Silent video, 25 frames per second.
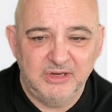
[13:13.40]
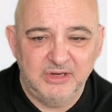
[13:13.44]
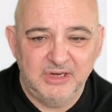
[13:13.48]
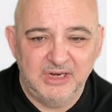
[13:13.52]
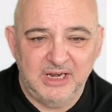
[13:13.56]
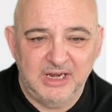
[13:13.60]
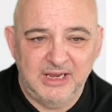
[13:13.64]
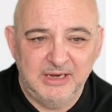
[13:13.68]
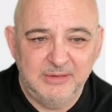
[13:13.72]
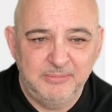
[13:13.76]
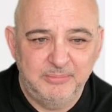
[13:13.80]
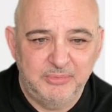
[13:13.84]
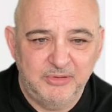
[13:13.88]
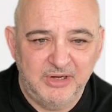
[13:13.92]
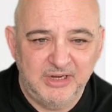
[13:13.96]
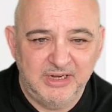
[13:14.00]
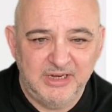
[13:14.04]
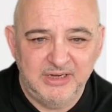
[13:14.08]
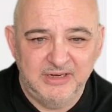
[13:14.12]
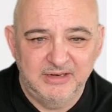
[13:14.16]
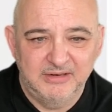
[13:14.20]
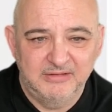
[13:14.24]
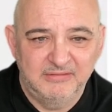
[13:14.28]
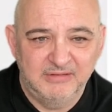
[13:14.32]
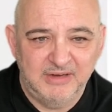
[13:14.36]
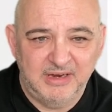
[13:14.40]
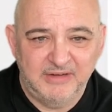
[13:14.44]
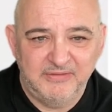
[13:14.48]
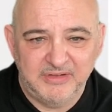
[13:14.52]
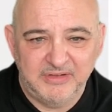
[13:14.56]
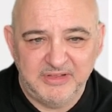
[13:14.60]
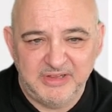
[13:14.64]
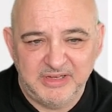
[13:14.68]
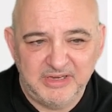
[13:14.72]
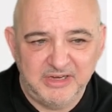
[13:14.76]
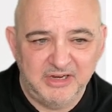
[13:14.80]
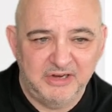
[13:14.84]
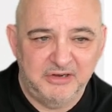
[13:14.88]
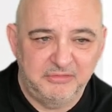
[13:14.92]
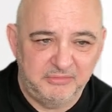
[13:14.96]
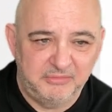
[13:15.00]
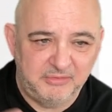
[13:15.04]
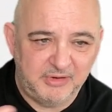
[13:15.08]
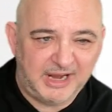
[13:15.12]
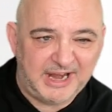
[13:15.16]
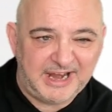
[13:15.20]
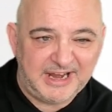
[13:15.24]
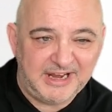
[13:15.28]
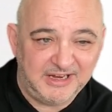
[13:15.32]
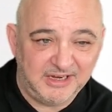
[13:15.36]
your library. Everything you're
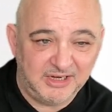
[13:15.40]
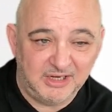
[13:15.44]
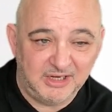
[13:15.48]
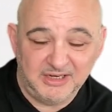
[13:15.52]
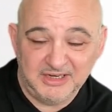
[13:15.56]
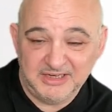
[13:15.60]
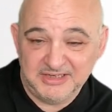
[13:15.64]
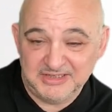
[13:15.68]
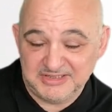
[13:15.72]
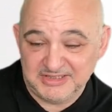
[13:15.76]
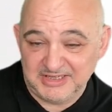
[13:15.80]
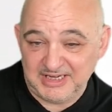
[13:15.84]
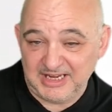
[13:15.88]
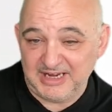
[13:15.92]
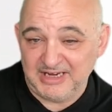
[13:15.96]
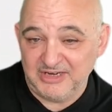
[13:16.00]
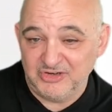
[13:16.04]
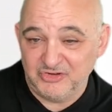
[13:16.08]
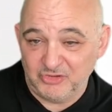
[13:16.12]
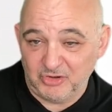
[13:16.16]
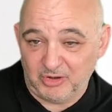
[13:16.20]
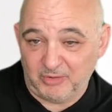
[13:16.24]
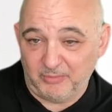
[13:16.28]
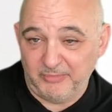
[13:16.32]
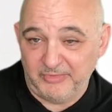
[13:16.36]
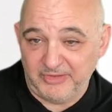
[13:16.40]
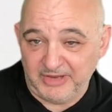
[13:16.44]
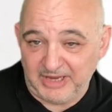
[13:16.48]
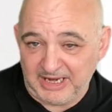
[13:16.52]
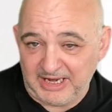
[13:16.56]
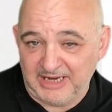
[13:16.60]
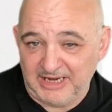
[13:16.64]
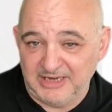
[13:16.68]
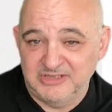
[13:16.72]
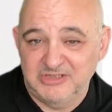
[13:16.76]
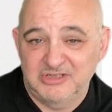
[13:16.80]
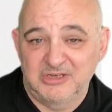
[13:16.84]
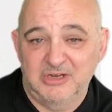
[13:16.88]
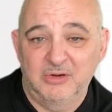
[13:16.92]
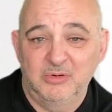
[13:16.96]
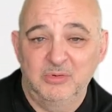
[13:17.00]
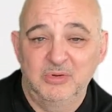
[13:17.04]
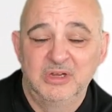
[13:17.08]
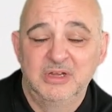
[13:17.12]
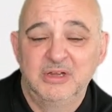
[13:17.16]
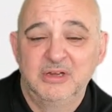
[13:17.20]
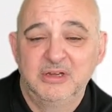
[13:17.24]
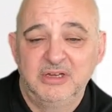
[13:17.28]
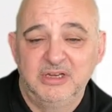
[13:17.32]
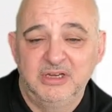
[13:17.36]
creating is getting dropped there, so
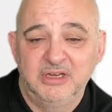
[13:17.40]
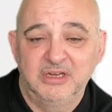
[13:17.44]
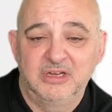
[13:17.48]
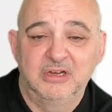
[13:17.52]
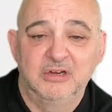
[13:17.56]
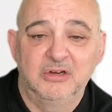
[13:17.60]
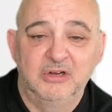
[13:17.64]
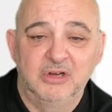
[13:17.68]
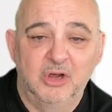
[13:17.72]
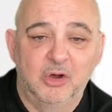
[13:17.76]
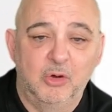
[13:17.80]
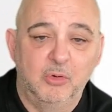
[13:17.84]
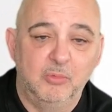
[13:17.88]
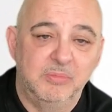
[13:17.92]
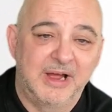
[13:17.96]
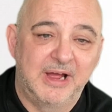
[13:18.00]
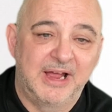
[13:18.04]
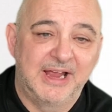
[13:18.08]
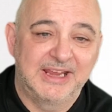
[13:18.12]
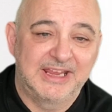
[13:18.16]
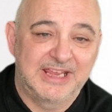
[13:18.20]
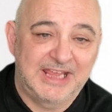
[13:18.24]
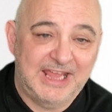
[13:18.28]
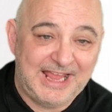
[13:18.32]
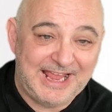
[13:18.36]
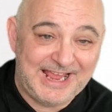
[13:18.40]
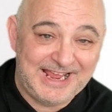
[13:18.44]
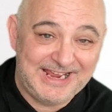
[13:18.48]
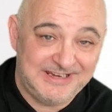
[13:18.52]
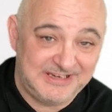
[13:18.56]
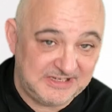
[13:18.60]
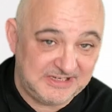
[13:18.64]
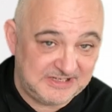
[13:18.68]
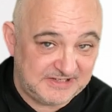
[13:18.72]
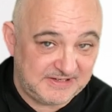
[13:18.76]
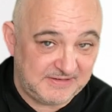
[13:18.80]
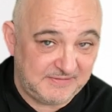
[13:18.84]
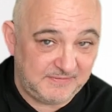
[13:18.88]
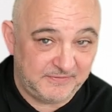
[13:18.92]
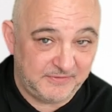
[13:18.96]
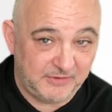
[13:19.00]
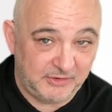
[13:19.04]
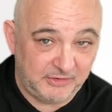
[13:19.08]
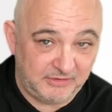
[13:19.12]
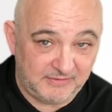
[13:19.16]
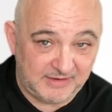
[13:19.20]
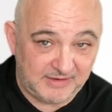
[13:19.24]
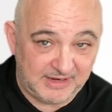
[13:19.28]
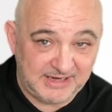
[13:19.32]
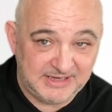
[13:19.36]
you can go back, edit it for
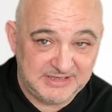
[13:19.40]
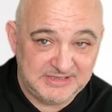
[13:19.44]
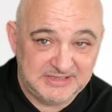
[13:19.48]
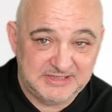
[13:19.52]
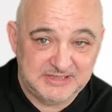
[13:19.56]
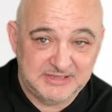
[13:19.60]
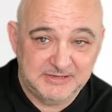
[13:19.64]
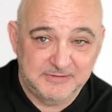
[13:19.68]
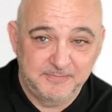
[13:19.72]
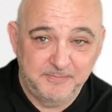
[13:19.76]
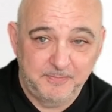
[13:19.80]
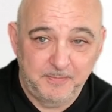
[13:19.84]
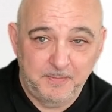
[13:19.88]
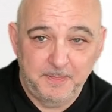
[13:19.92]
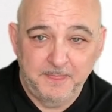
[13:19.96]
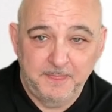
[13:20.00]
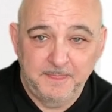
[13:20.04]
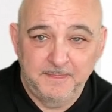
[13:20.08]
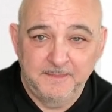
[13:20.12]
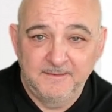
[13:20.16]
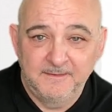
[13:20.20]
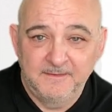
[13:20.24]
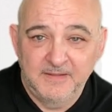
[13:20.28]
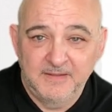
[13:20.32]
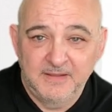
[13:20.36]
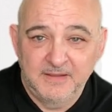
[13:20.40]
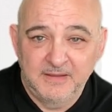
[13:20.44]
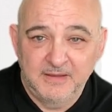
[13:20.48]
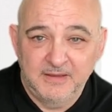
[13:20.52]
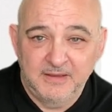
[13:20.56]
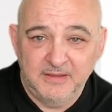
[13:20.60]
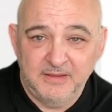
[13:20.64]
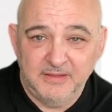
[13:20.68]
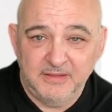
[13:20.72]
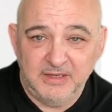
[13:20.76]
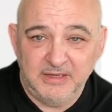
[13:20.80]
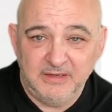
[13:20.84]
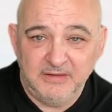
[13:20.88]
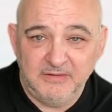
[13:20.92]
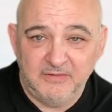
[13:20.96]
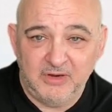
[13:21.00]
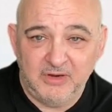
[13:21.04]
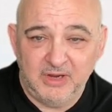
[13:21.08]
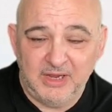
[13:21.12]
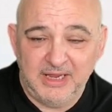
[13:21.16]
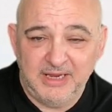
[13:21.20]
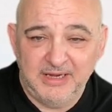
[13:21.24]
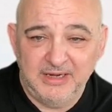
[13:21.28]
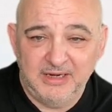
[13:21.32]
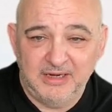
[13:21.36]
your ads. Then you've
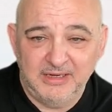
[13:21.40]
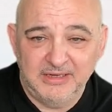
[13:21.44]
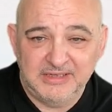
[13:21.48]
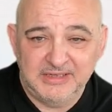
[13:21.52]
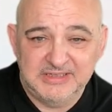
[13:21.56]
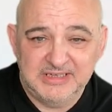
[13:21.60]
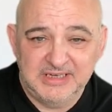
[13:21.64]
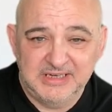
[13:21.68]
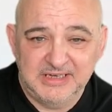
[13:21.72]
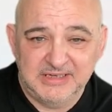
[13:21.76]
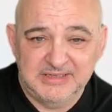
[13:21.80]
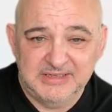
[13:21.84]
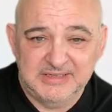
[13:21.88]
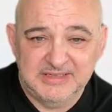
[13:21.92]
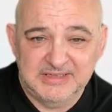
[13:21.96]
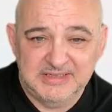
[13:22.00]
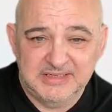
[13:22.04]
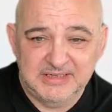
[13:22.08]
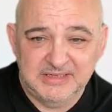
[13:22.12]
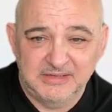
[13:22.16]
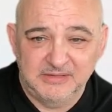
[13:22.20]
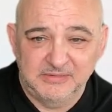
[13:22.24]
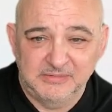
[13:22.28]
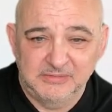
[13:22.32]
got analytics,